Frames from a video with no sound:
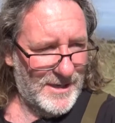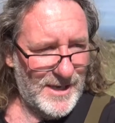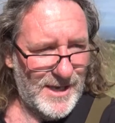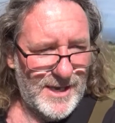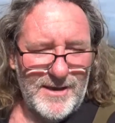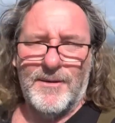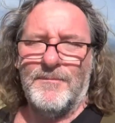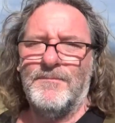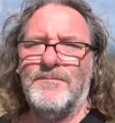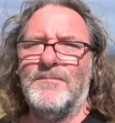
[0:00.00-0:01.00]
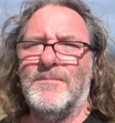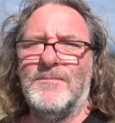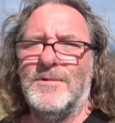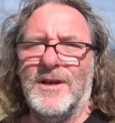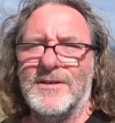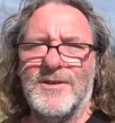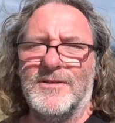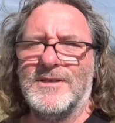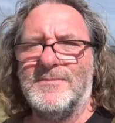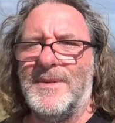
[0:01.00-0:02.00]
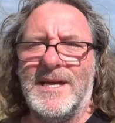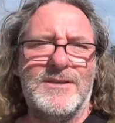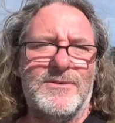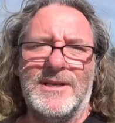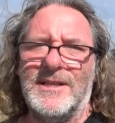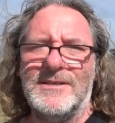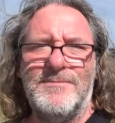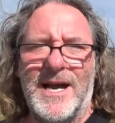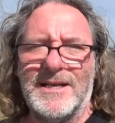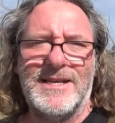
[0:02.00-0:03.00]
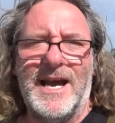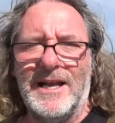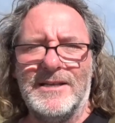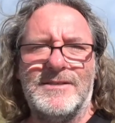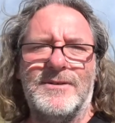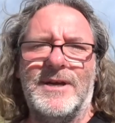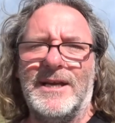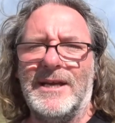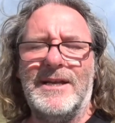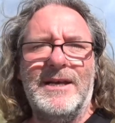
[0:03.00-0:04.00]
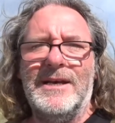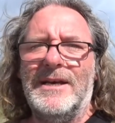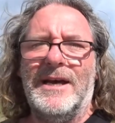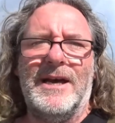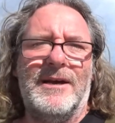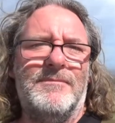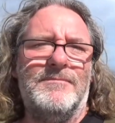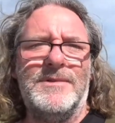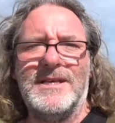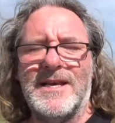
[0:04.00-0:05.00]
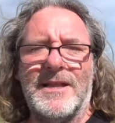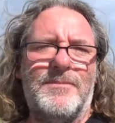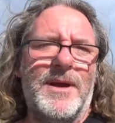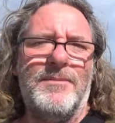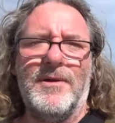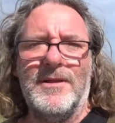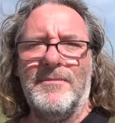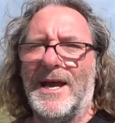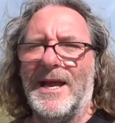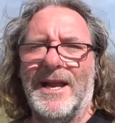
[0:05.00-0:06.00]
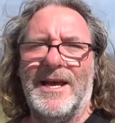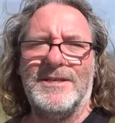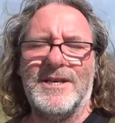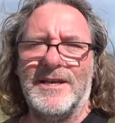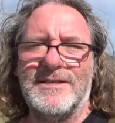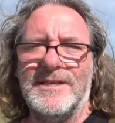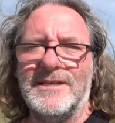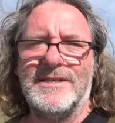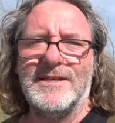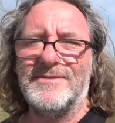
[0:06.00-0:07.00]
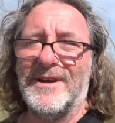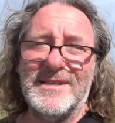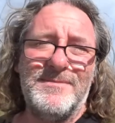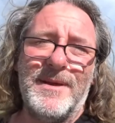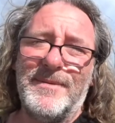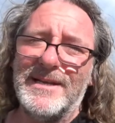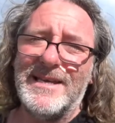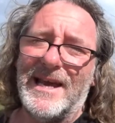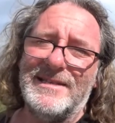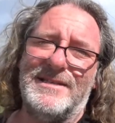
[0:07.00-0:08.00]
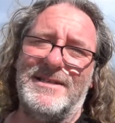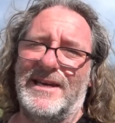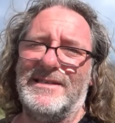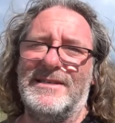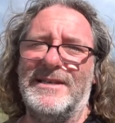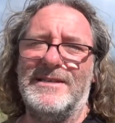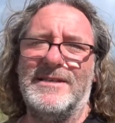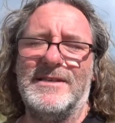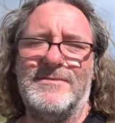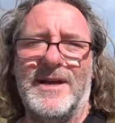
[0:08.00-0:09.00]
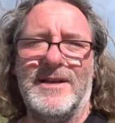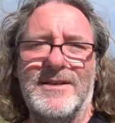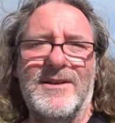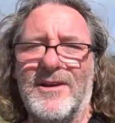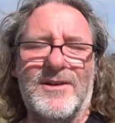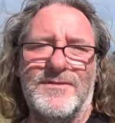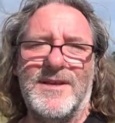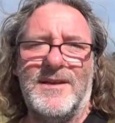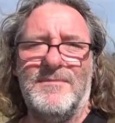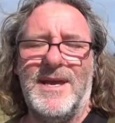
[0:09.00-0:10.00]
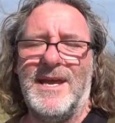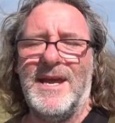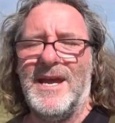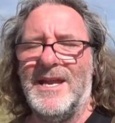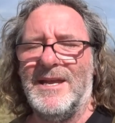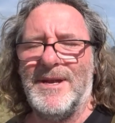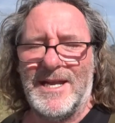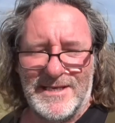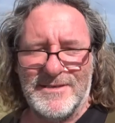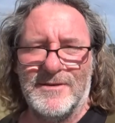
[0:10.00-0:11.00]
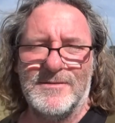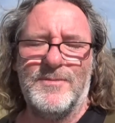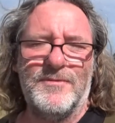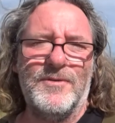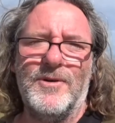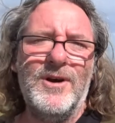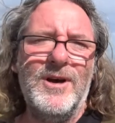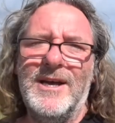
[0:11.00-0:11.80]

Um, you know, it's not just me doing this. Mark Taylor's doing it. Um, there's other people on the mainland chasing these things around. There's people in Tassie chasing these things around. And like I've said many, many times before,